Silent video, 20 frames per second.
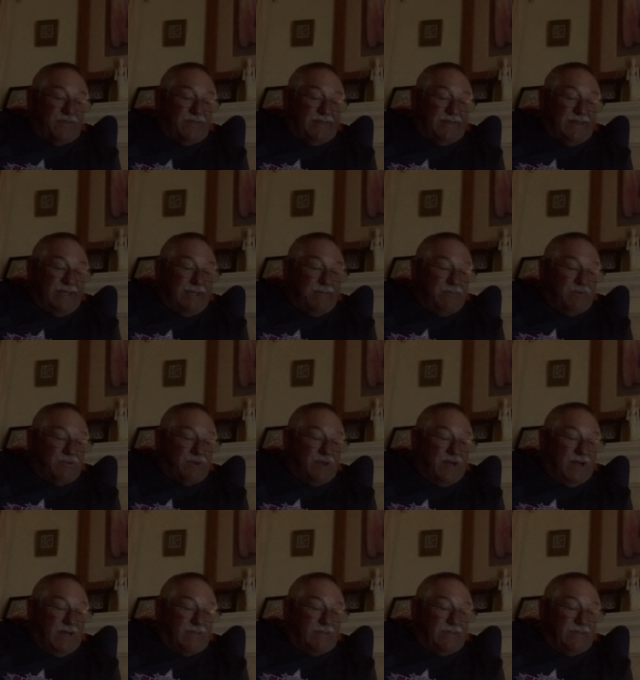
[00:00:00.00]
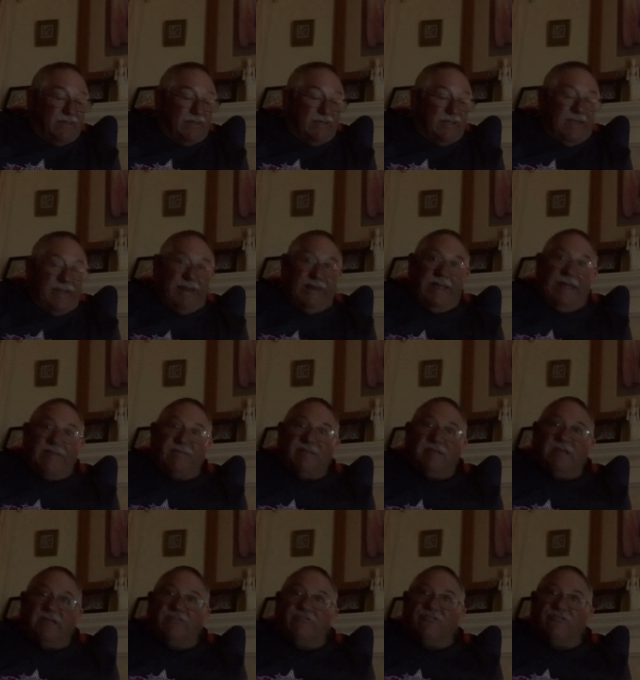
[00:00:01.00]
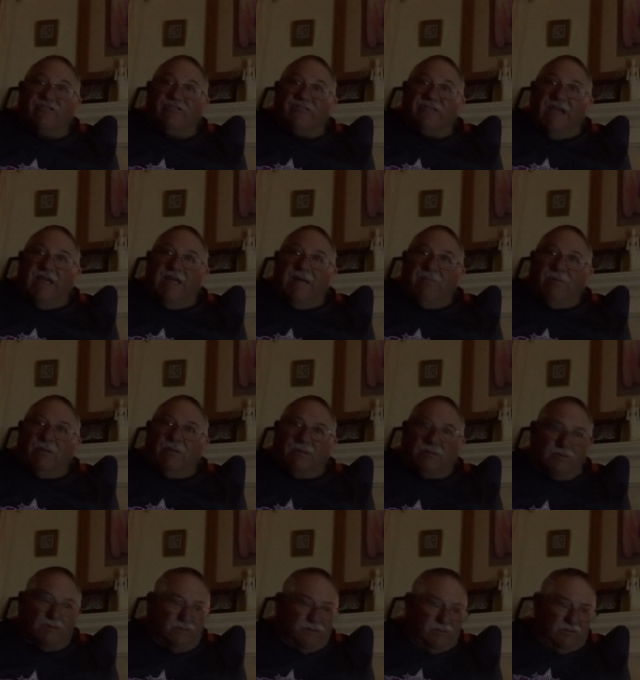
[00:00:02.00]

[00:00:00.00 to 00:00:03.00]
on the tablecloth, and he ate the kitchen table.